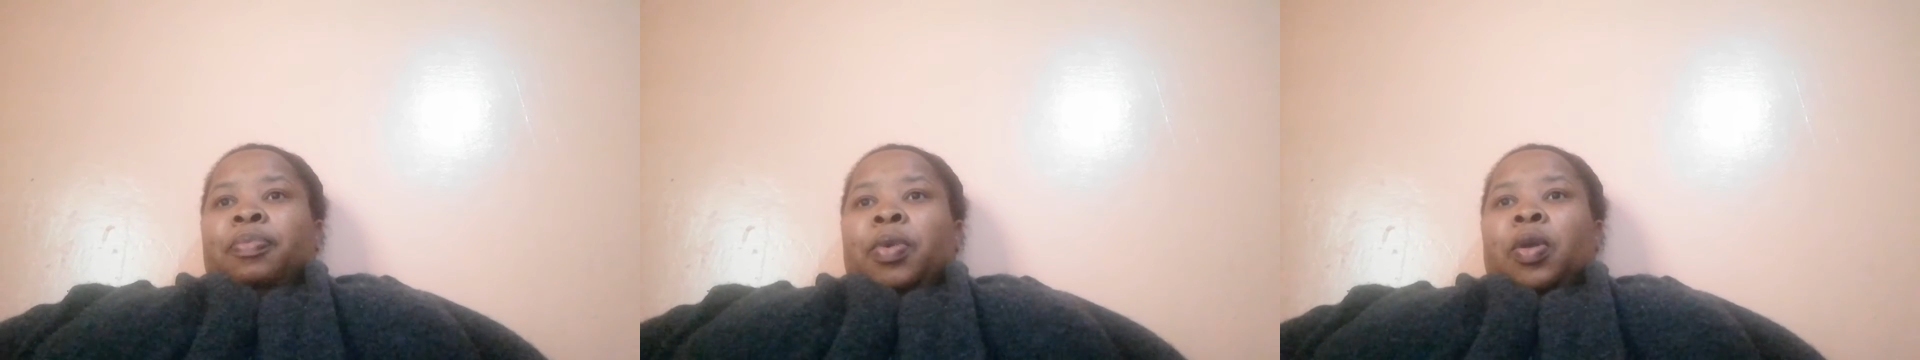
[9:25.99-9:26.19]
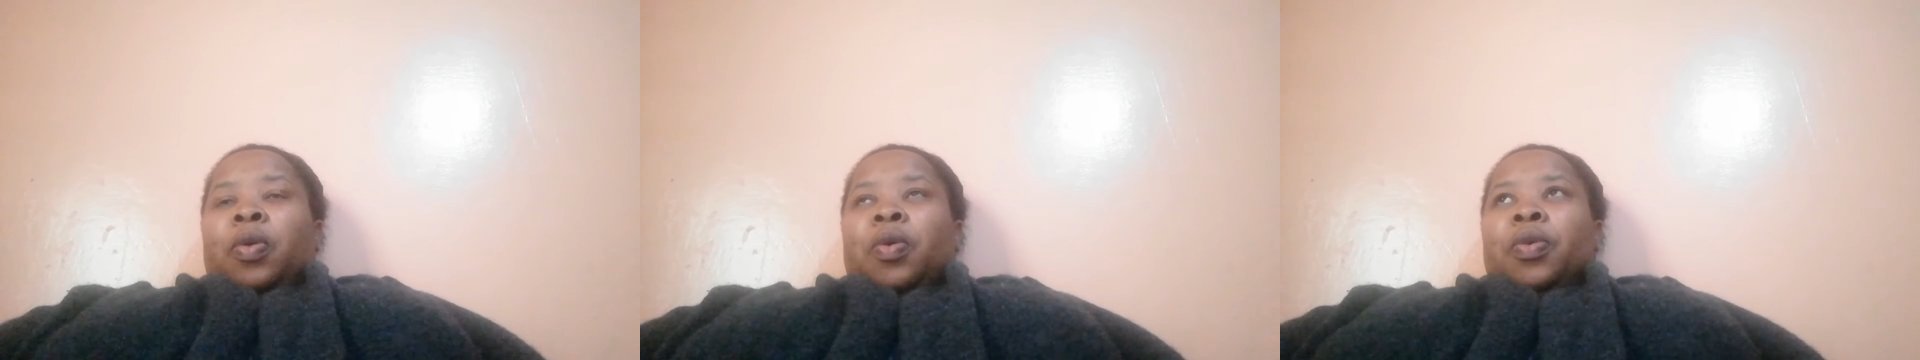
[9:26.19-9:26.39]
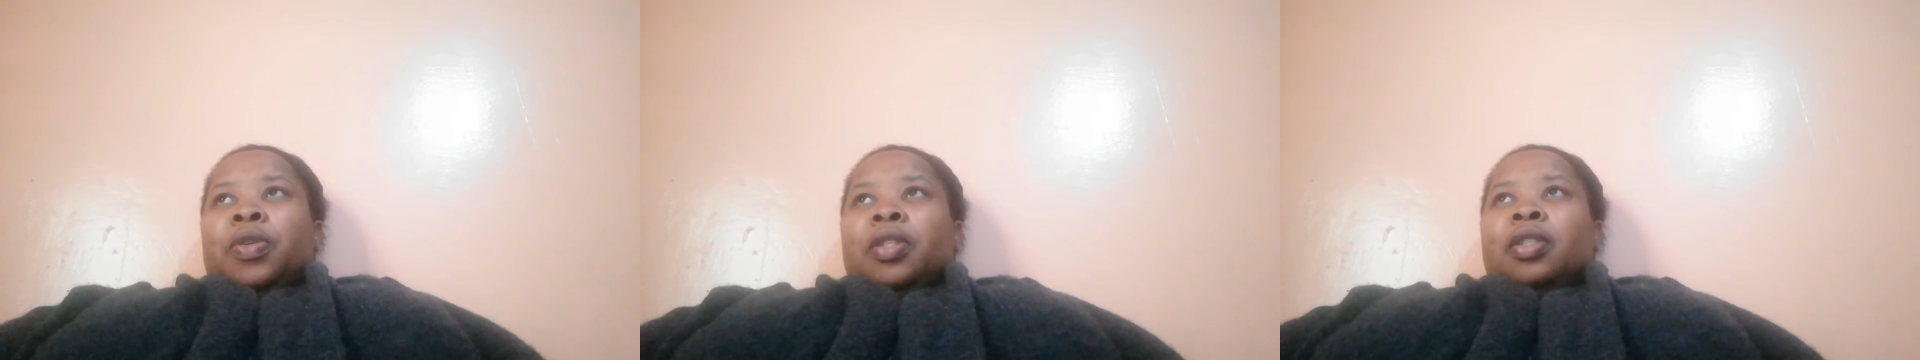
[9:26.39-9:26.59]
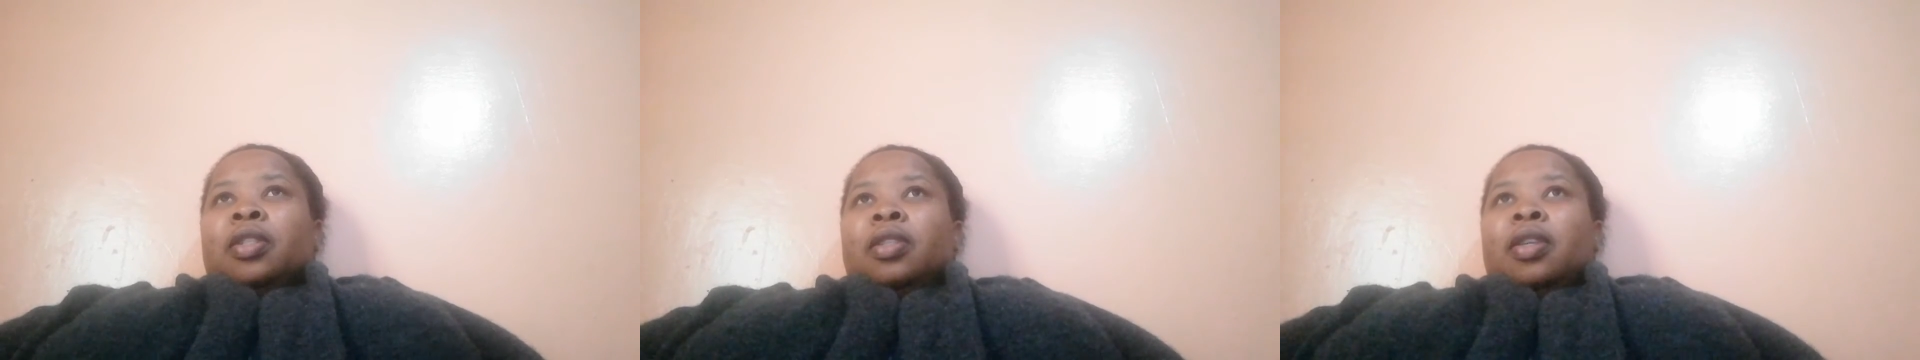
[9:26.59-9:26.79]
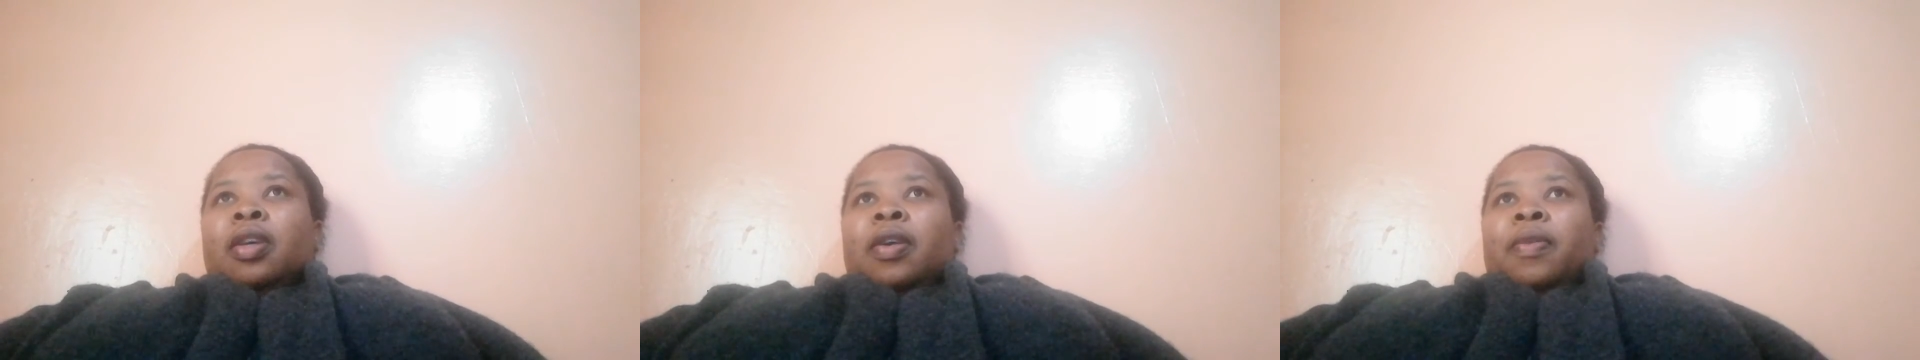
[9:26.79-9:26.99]
because
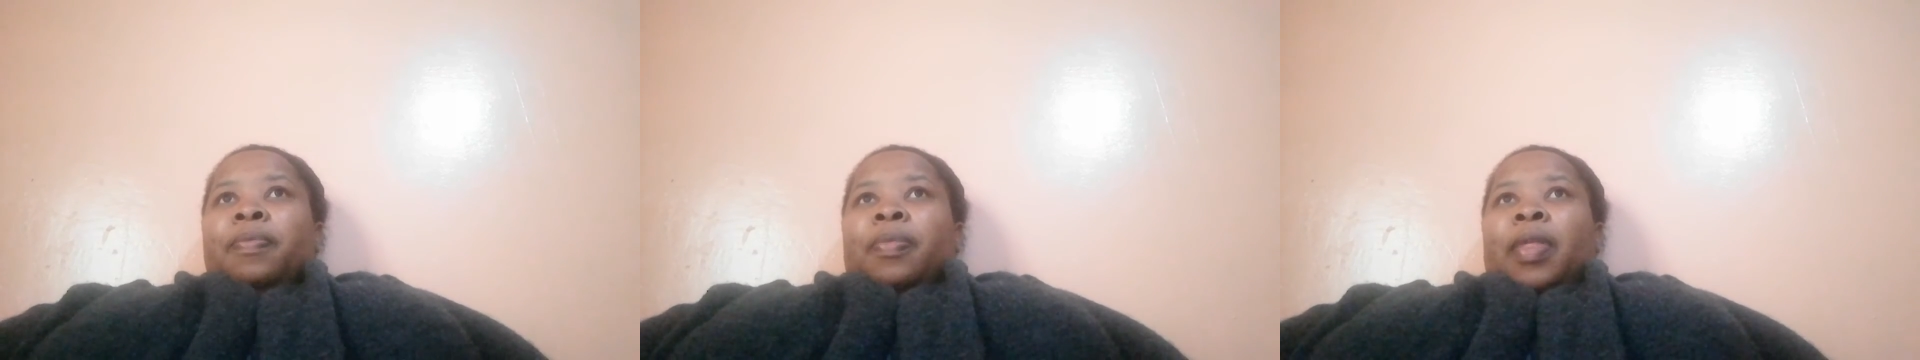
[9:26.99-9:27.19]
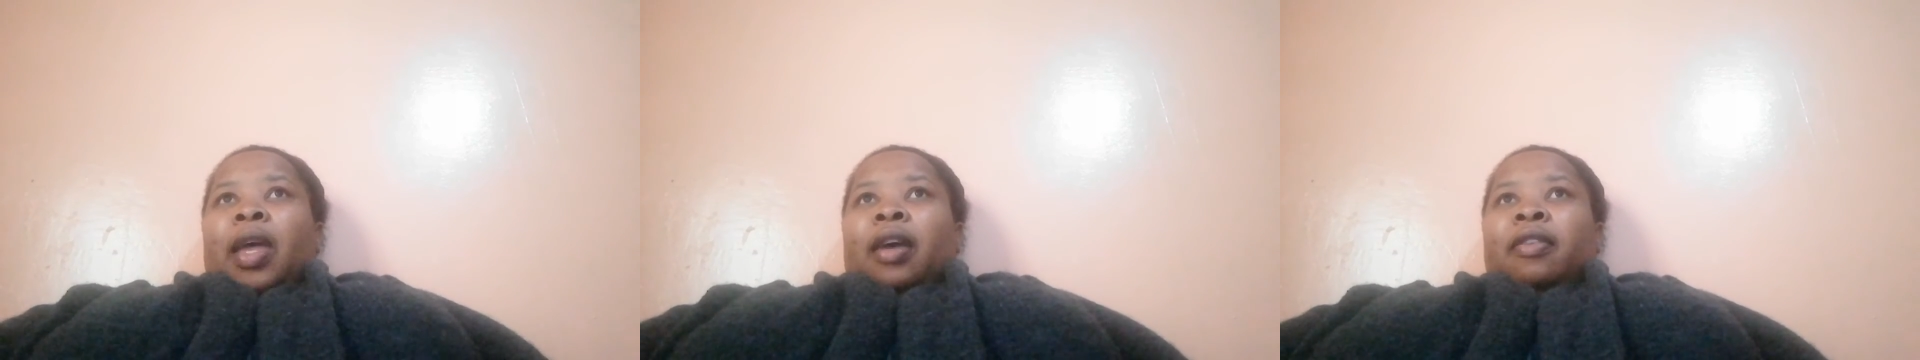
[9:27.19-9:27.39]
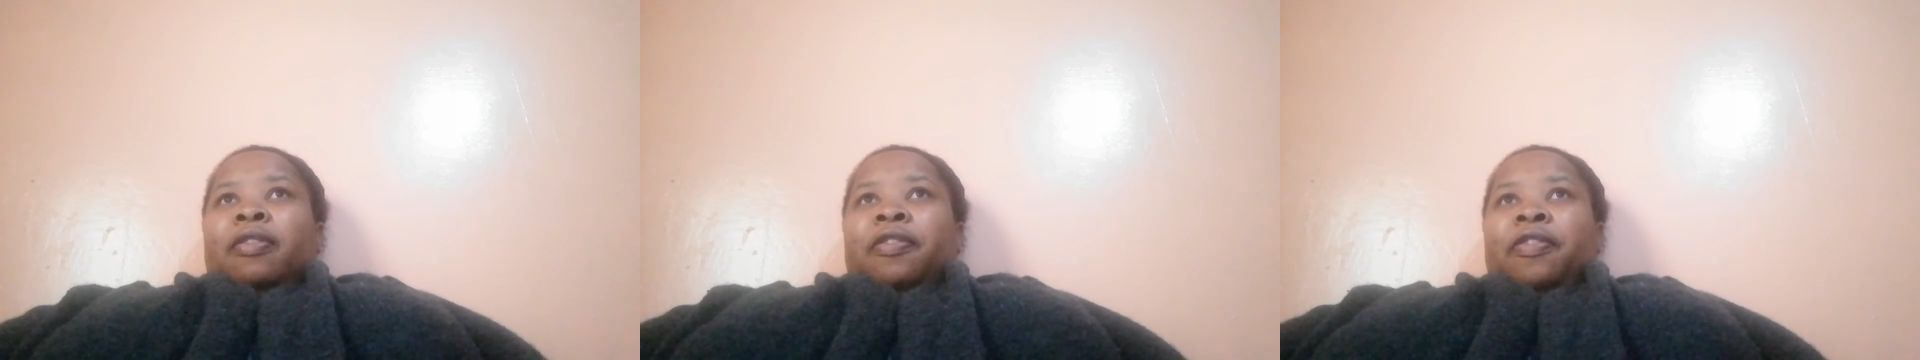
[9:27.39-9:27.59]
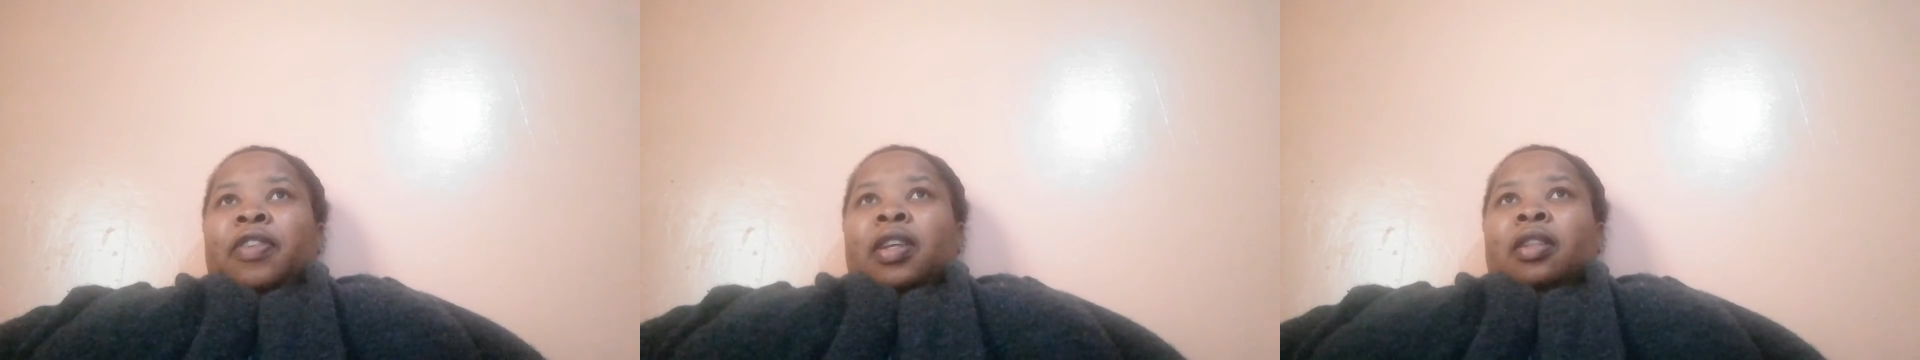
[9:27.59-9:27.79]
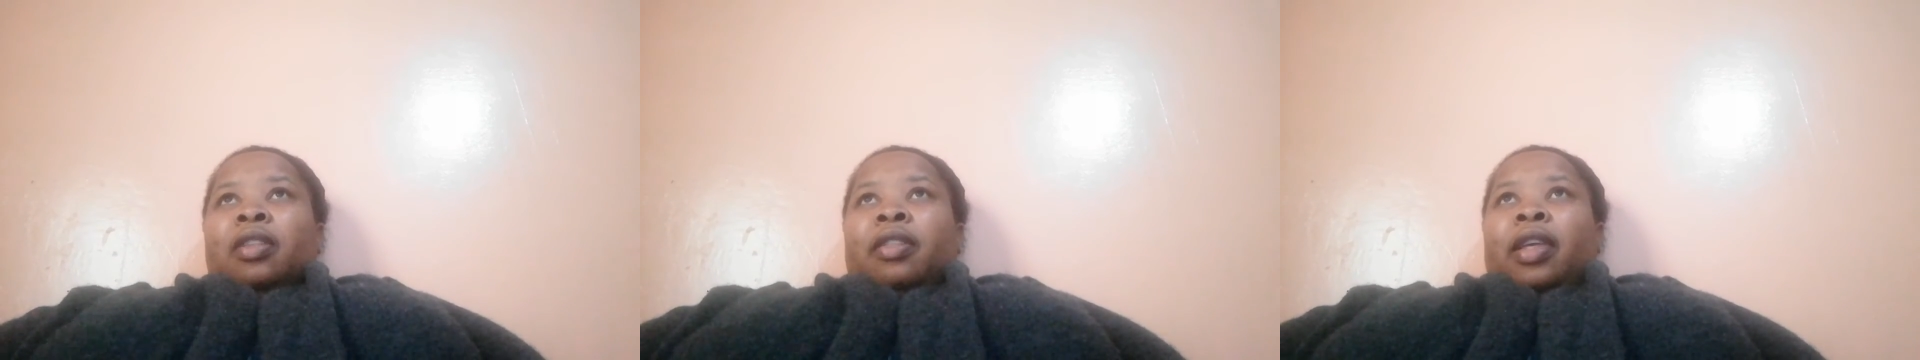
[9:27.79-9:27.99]
I
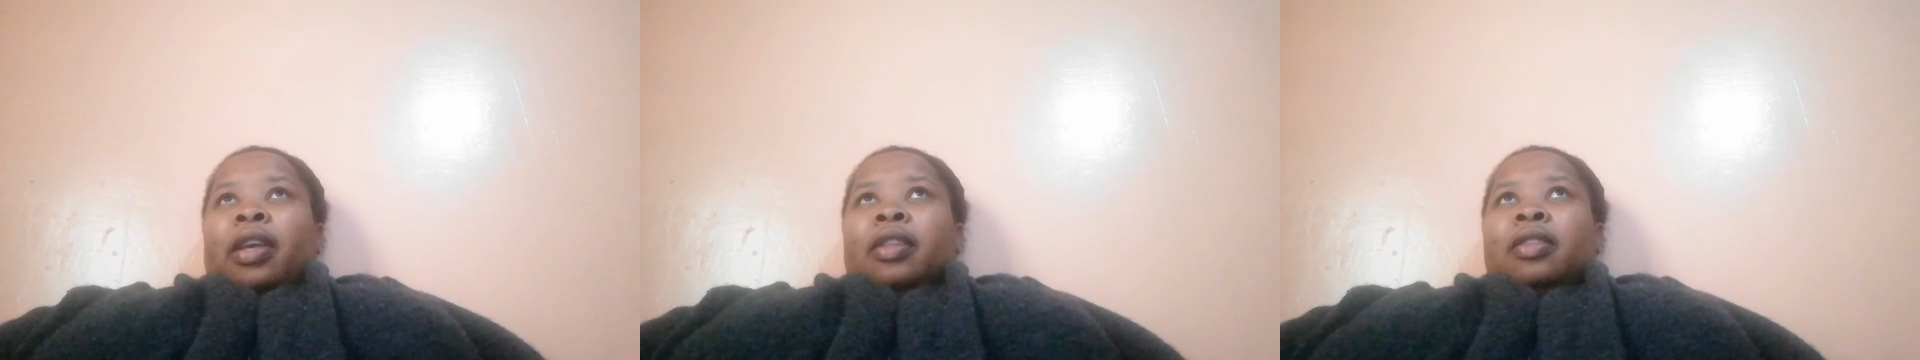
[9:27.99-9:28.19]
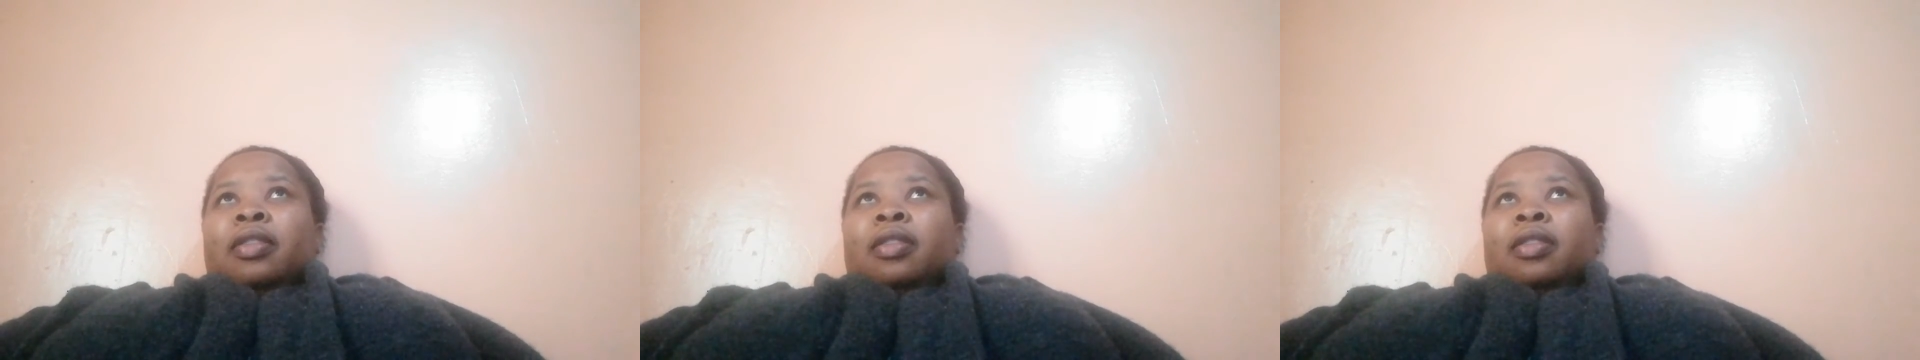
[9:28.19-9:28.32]
feel that